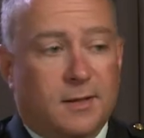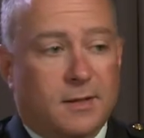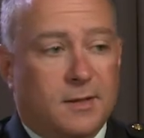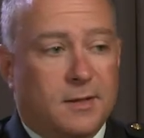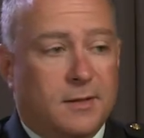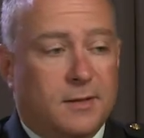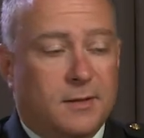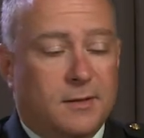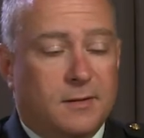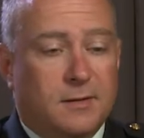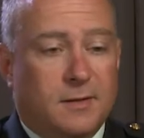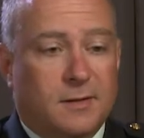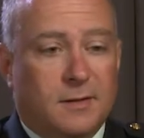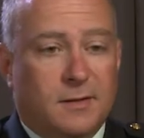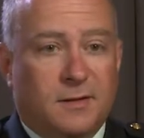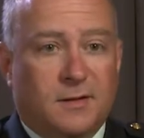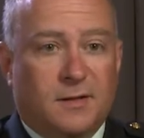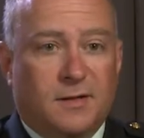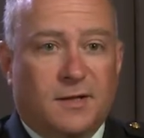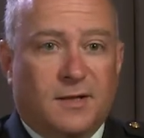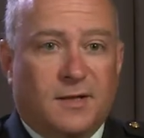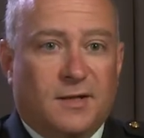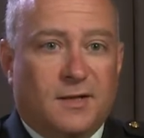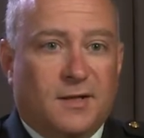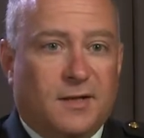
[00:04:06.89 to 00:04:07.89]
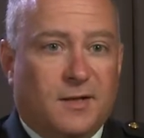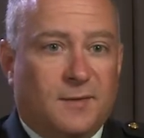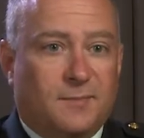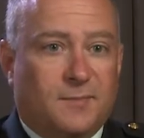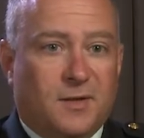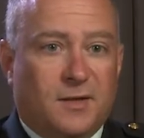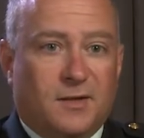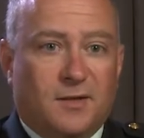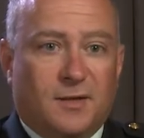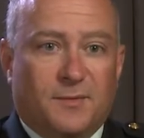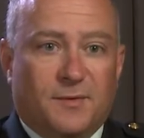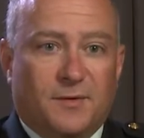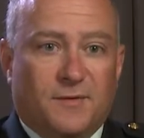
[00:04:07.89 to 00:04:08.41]
he
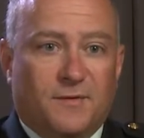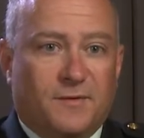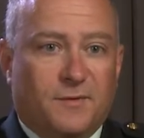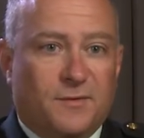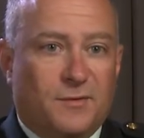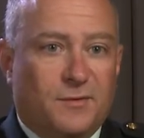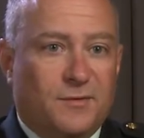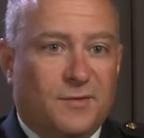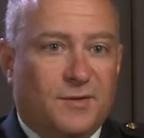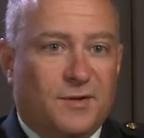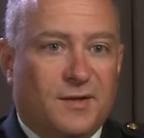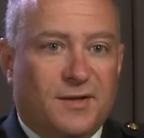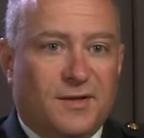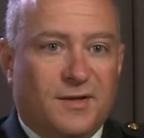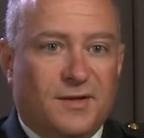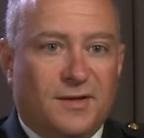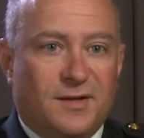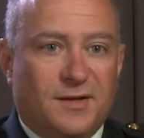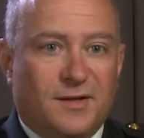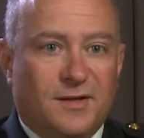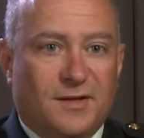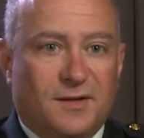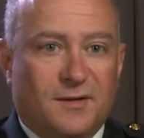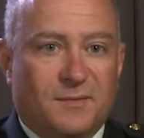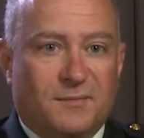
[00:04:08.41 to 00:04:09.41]
picked up the phone and